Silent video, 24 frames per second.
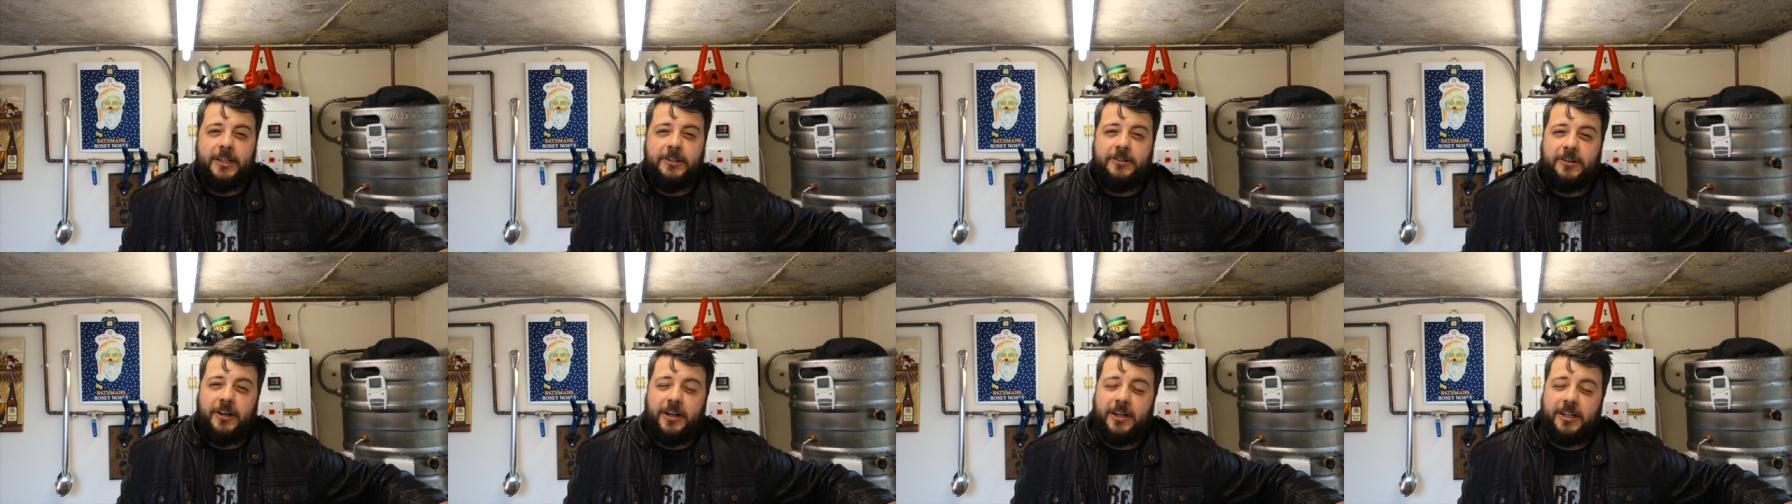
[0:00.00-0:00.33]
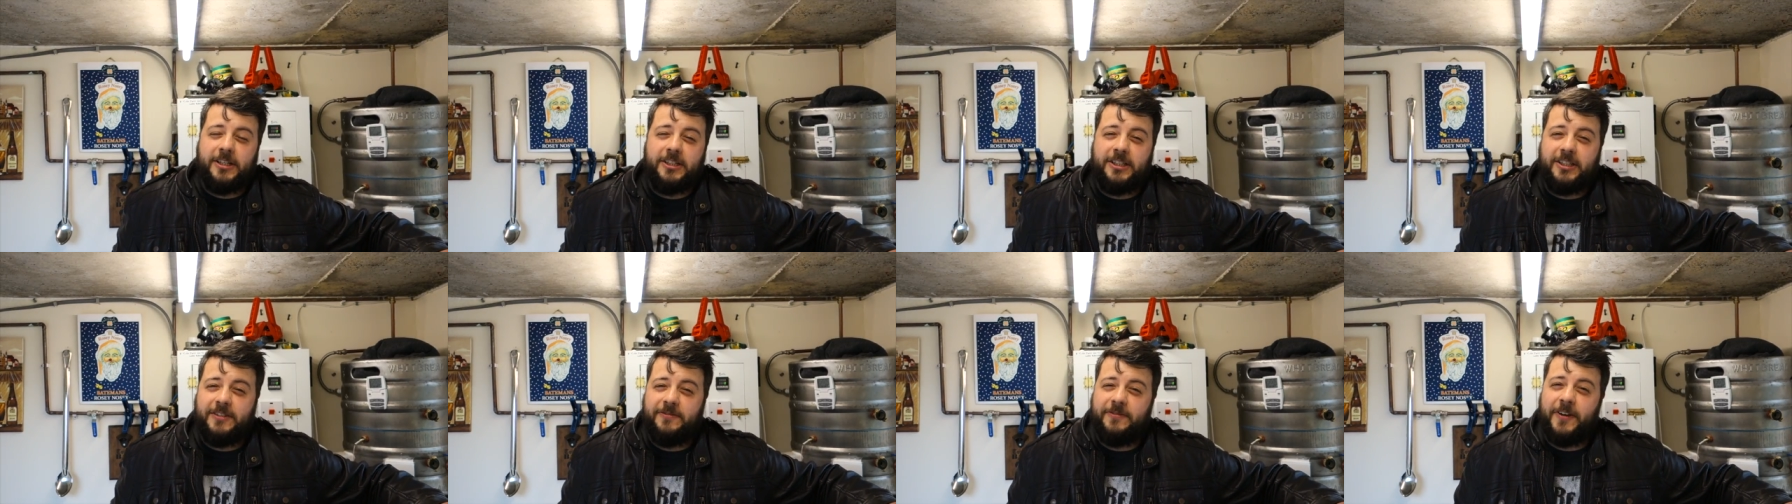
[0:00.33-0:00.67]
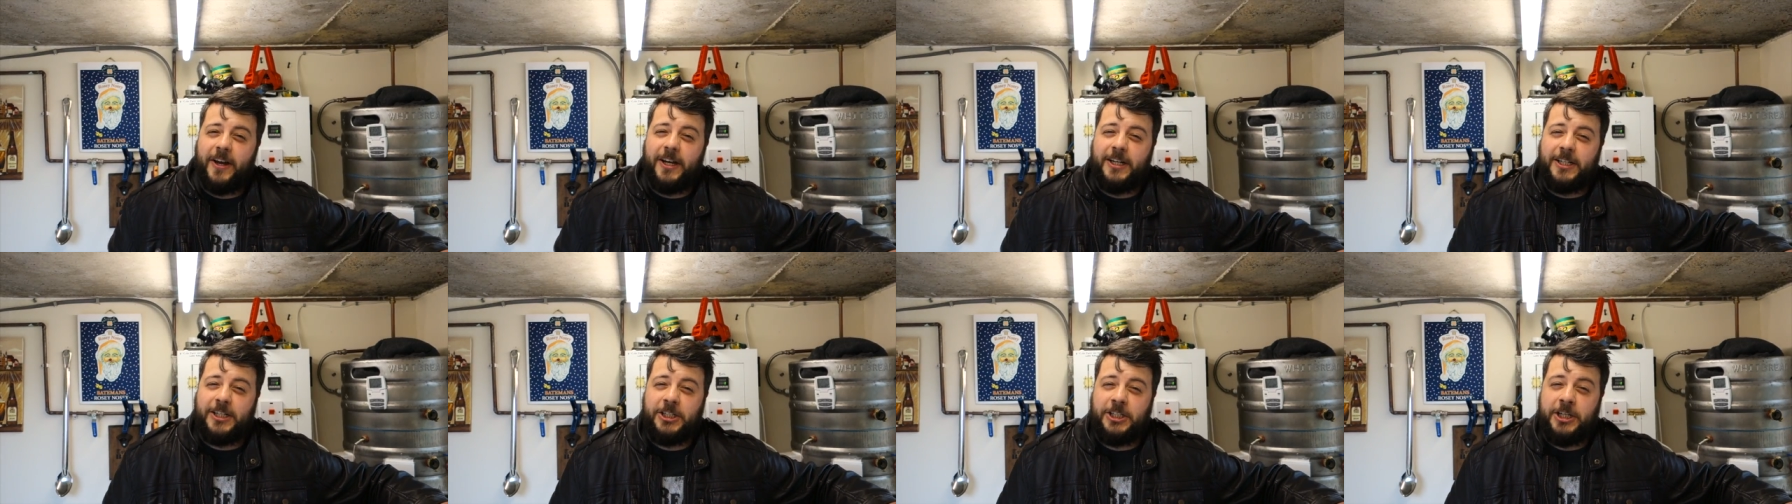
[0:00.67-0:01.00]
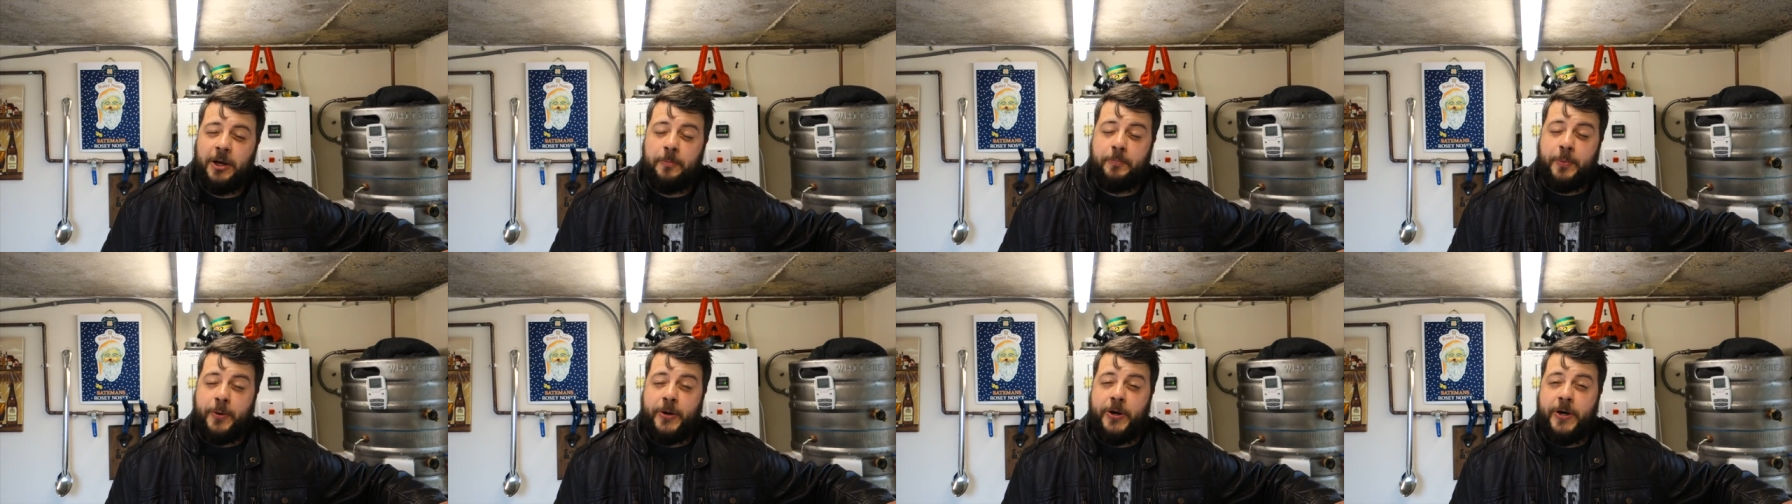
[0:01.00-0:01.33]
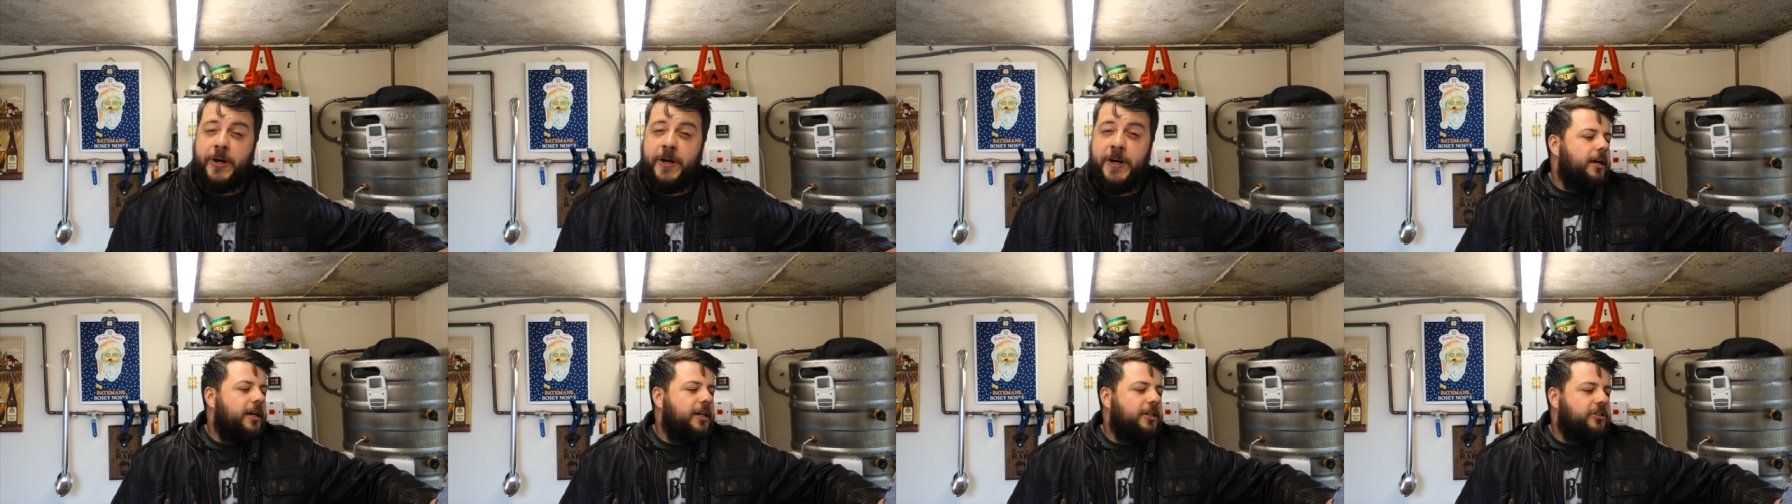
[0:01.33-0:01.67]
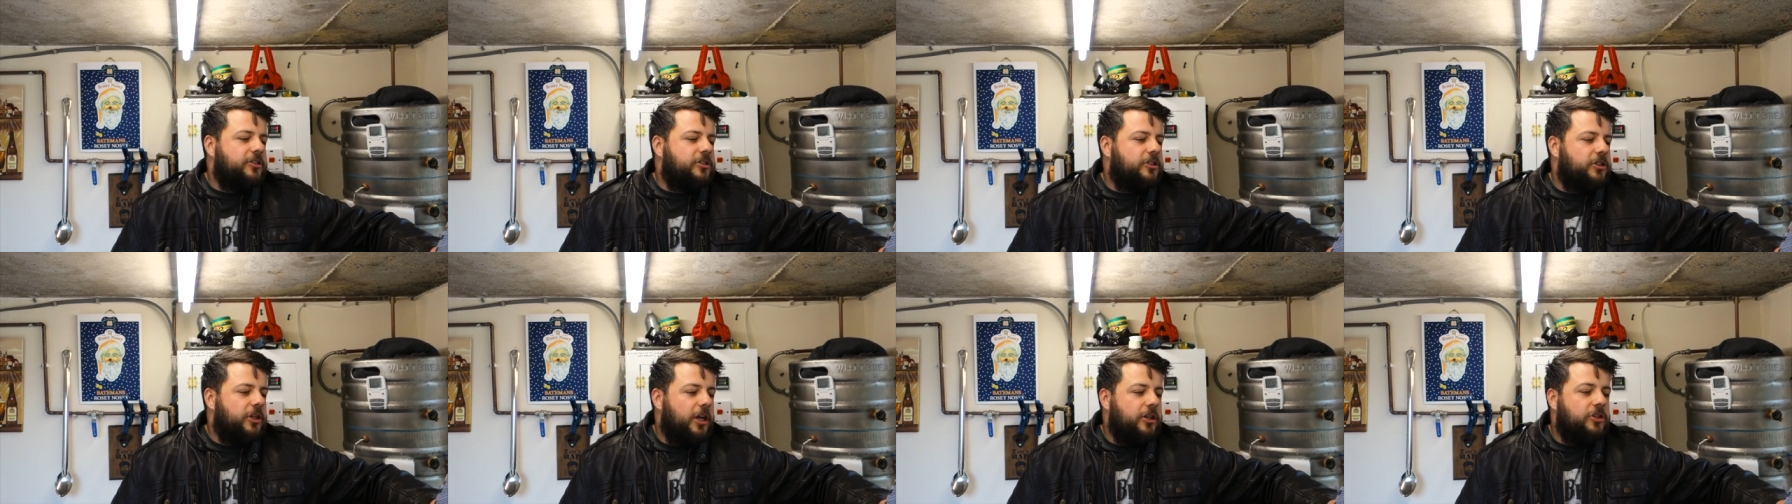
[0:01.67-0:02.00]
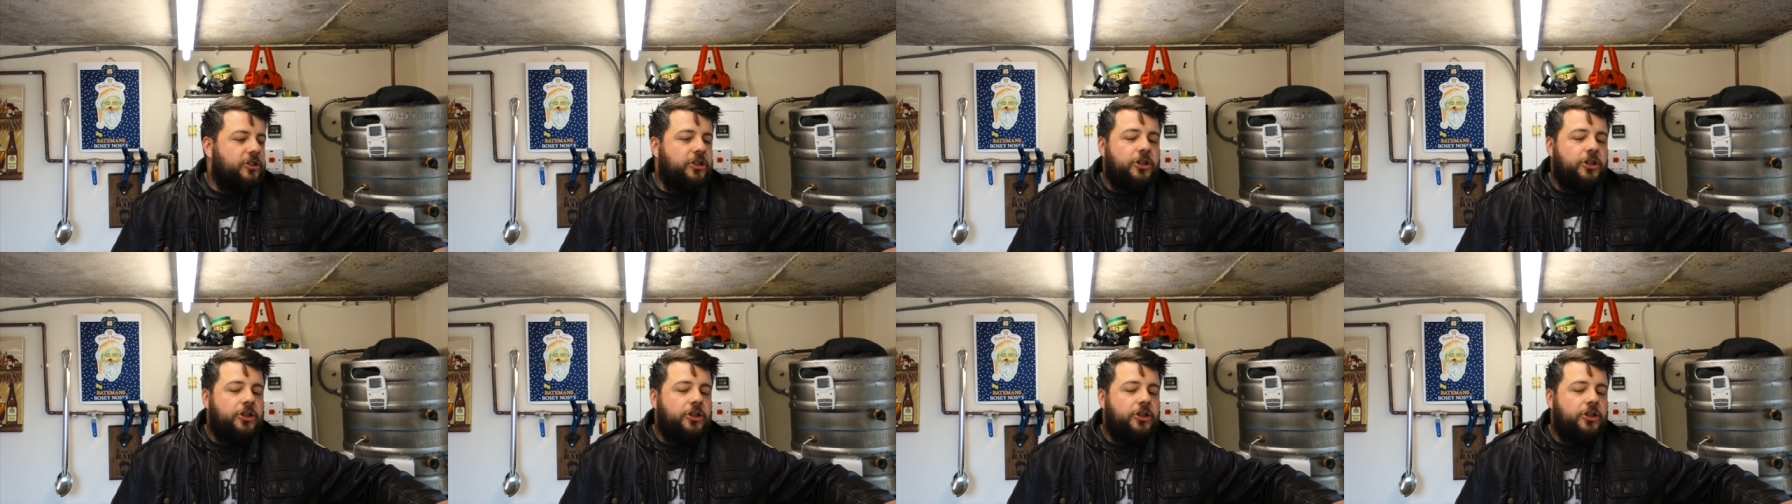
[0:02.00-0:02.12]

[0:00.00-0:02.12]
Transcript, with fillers: Trying to find shipper. It's a